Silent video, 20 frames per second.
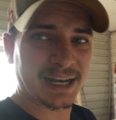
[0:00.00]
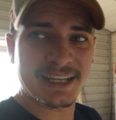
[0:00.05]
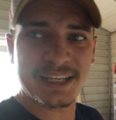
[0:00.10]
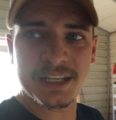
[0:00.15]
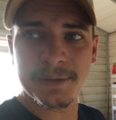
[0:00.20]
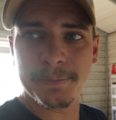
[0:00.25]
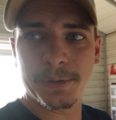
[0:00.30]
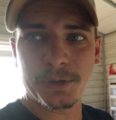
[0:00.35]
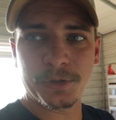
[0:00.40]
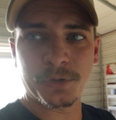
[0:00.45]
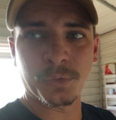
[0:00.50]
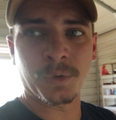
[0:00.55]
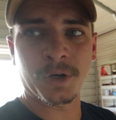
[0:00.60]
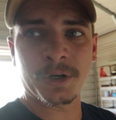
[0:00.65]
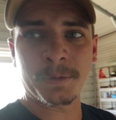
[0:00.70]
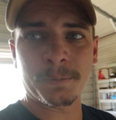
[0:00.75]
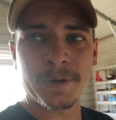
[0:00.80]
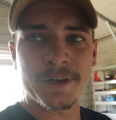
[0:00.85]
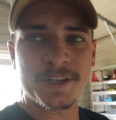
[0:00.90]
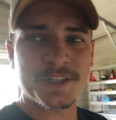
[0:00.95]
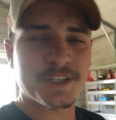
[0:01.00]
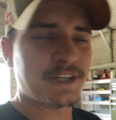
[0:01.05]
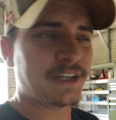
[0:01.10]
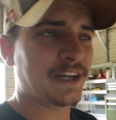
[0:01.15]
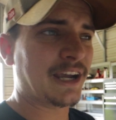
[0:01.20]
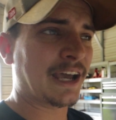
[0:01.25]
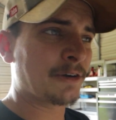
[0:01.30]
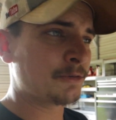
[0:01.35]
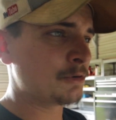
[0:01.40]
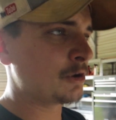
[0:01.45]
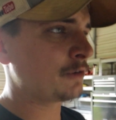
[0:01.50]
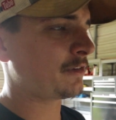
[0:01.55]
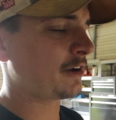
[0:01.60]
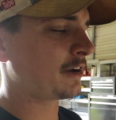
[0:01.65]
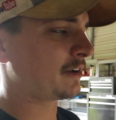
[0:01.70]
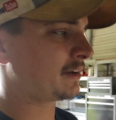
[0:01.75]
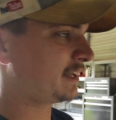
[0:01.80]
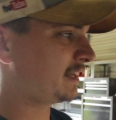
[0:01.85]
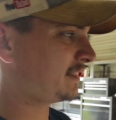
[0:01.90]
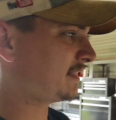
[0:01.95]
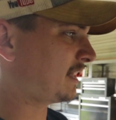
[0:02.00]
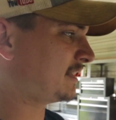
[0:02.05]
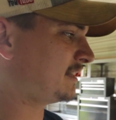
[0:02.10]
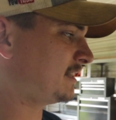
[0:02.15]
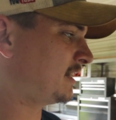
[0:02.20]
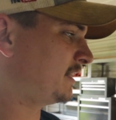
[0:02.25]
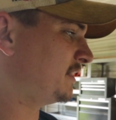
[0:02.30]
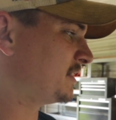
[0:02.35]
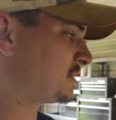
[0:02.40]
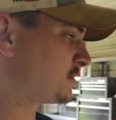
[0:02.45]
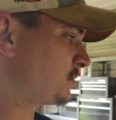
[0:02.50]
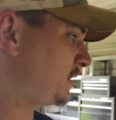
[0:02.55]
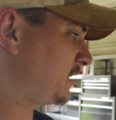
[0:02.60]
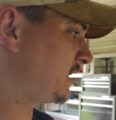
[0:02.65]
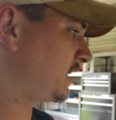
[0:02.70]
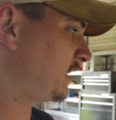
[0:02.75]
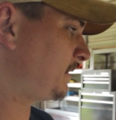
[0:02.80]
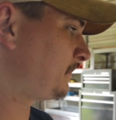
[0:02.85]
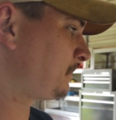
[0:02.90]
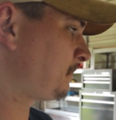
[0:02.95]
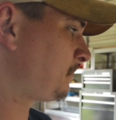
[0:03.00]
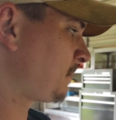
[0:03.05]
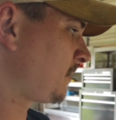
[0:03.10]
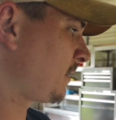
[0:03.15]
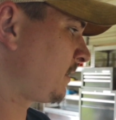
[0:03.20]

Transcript: I need to build a workbench in here. I don't know if I'll get that done this weekend,